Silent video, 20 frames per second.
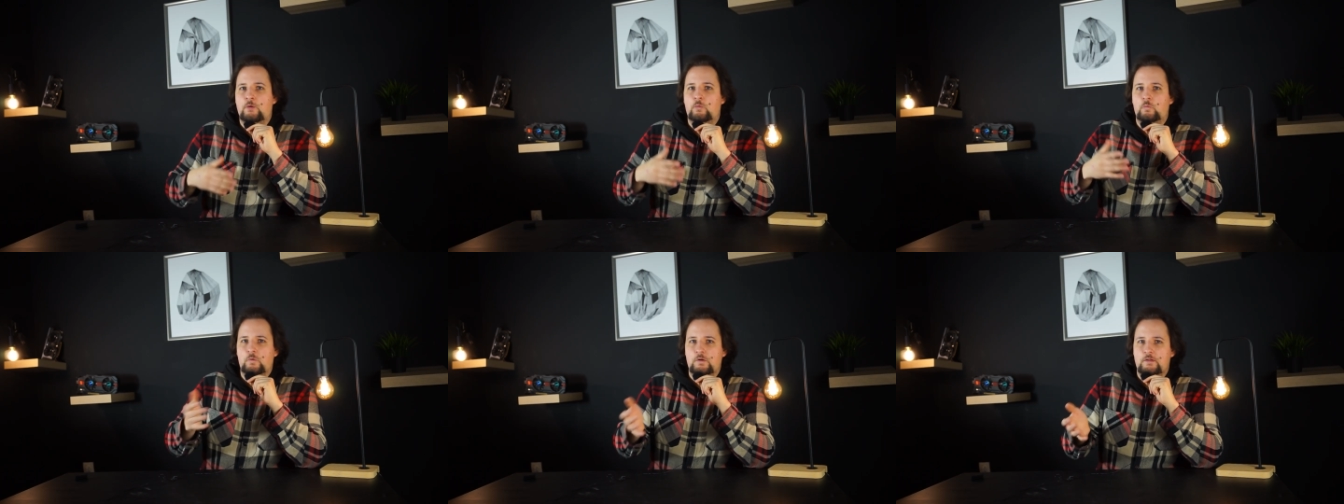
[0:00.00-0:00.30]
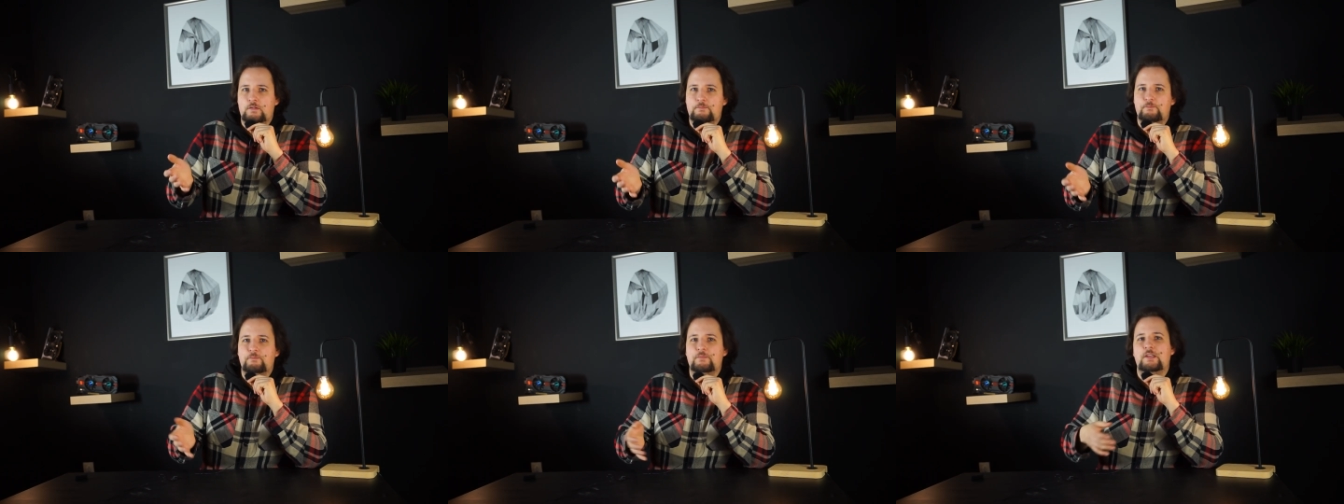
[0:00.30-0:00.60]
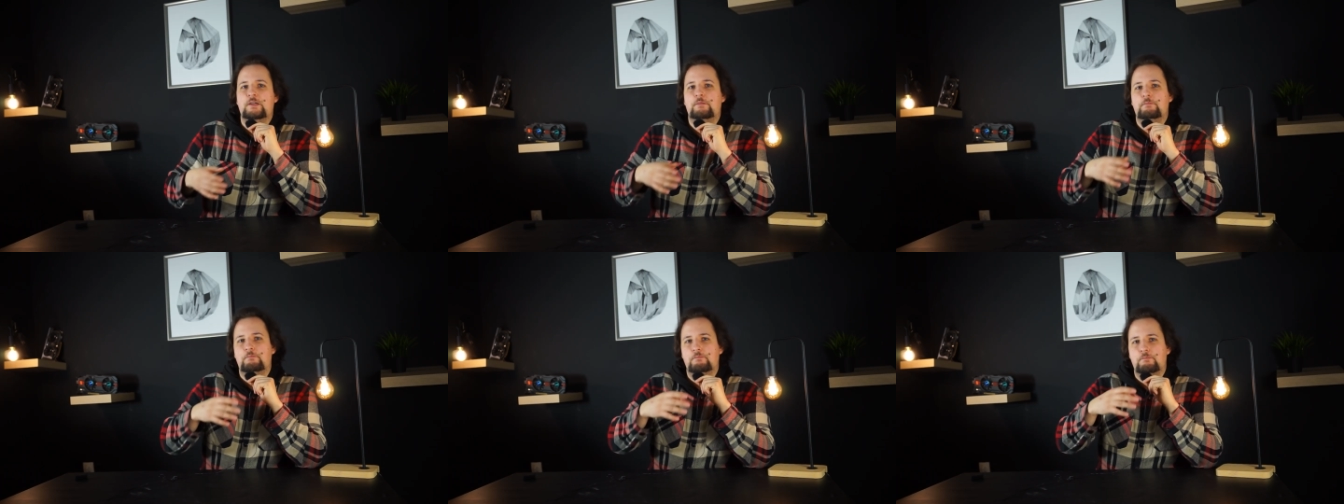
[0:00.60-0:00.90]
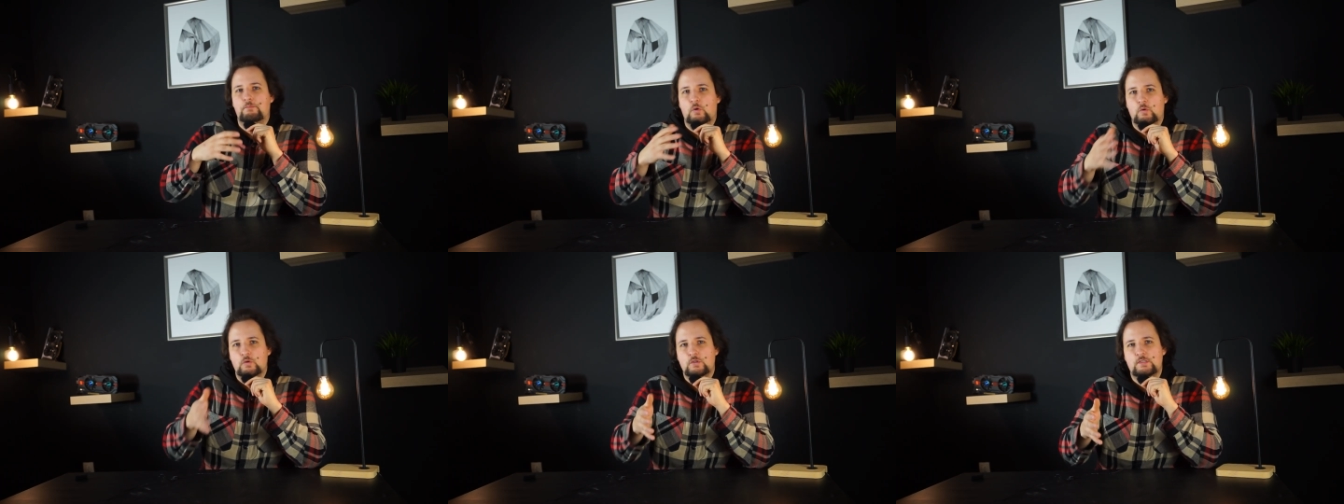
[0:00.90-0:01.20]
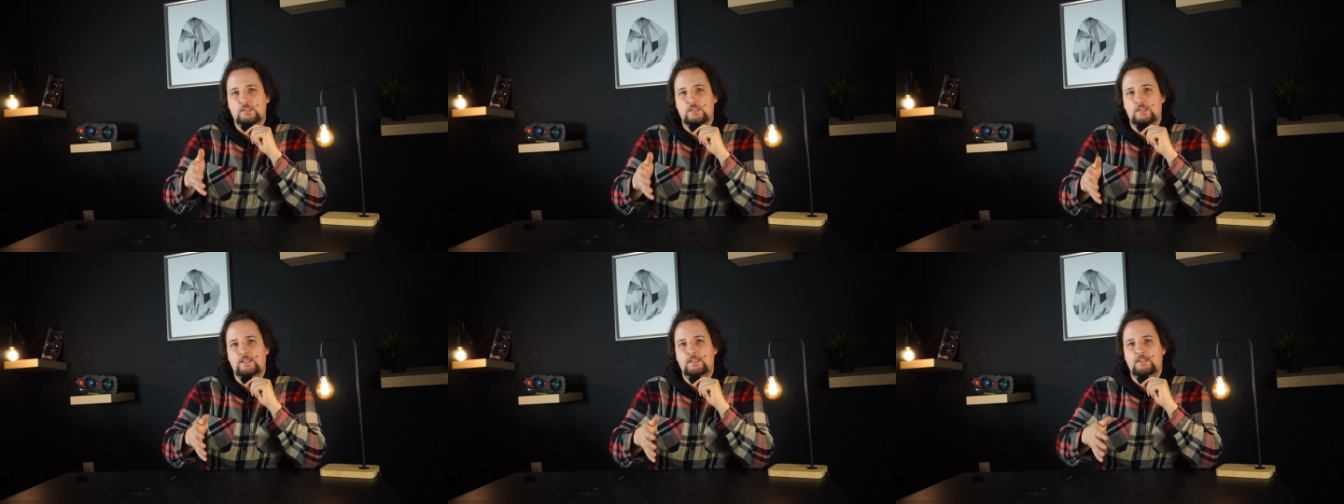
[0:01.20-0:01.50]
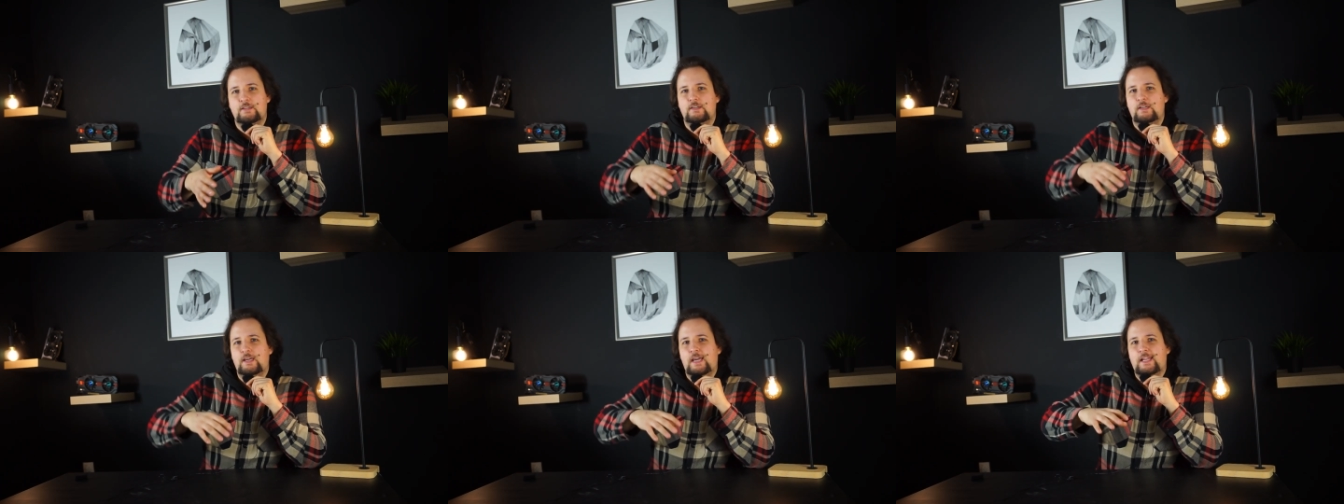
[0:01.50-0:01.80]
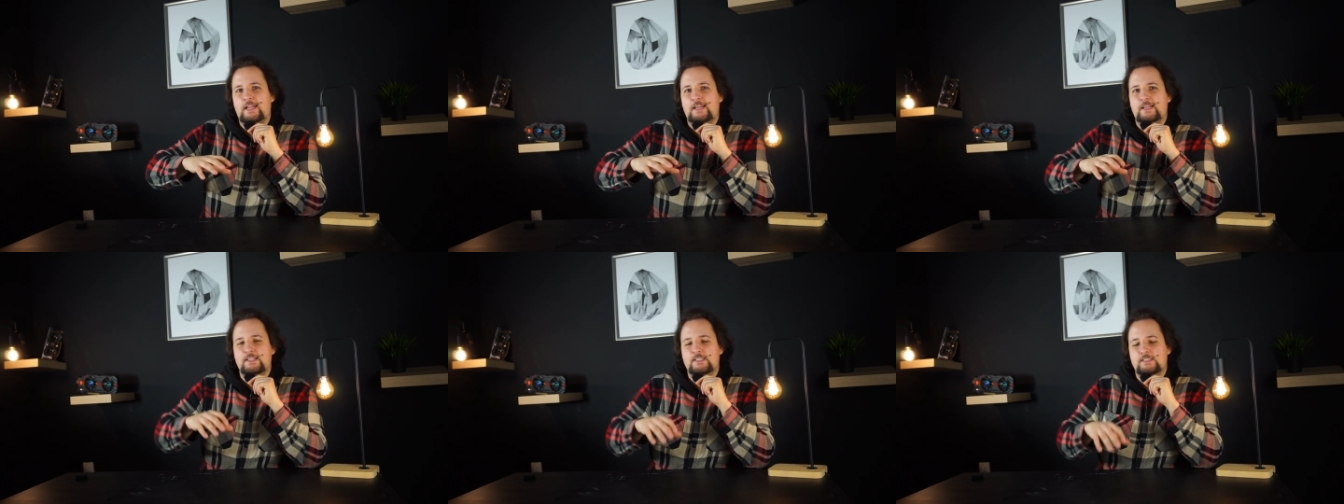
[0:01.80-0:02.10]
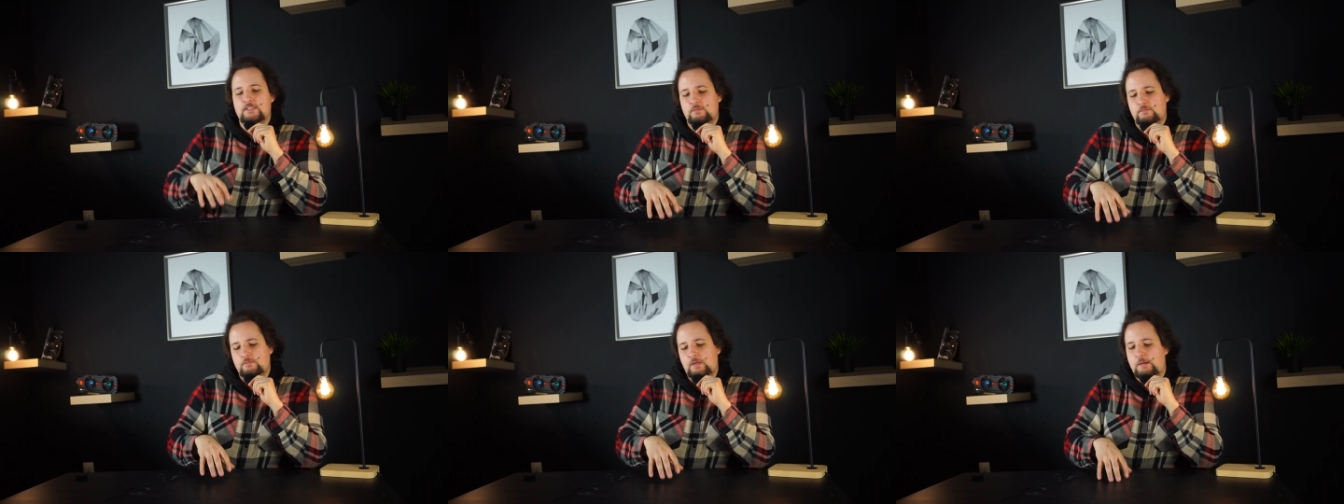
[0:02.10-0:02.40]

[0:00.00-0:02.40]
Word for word: Well, mostly it is